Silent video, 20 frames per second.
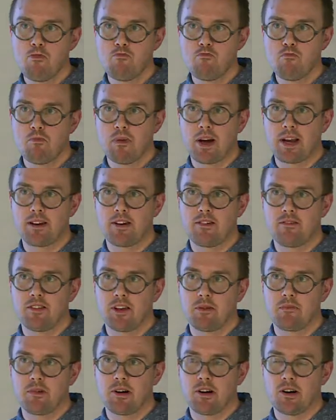many of
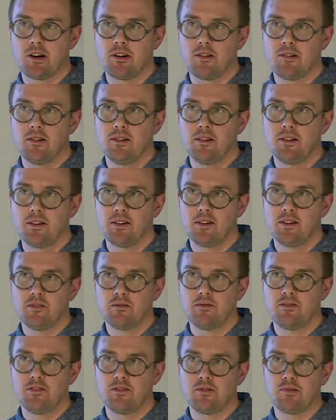them are
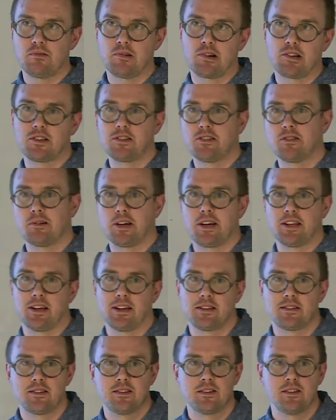works the way
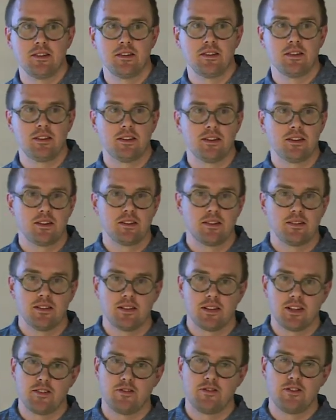that
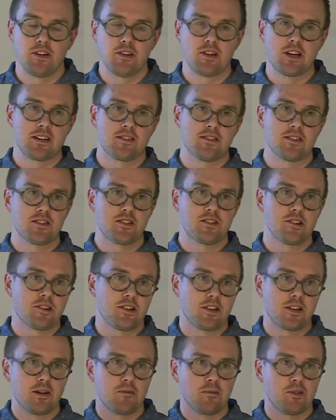if you get a
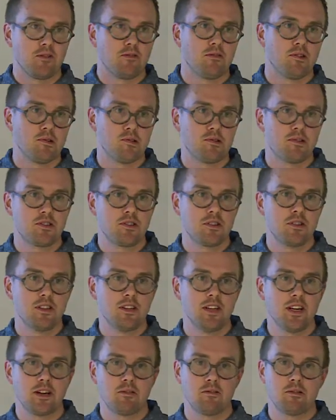certain number of votes,
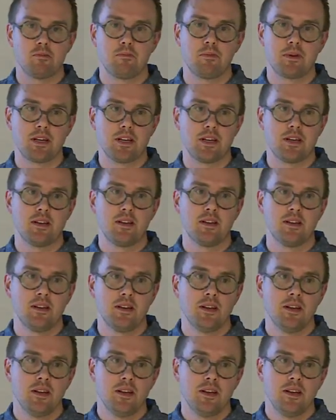it would be
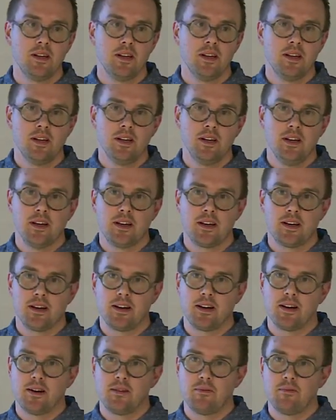
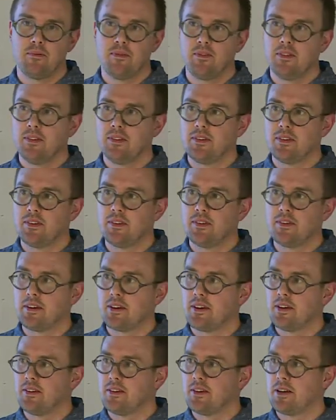uh,
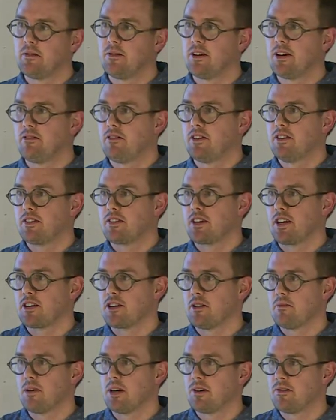they they would have a
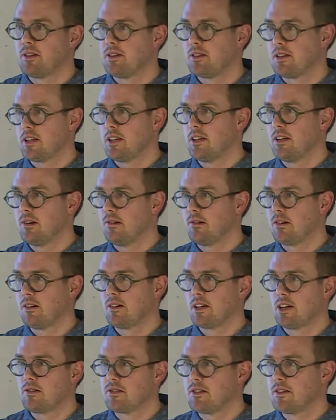discussion about it in the local
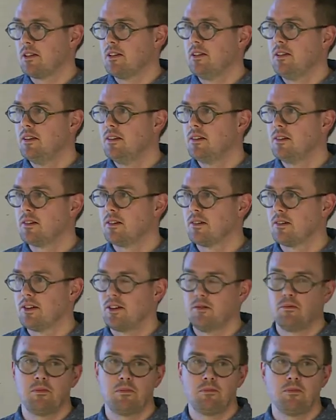council or
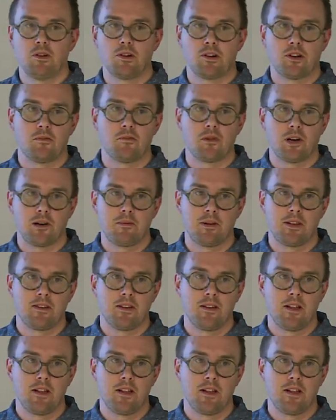the so or the parliament.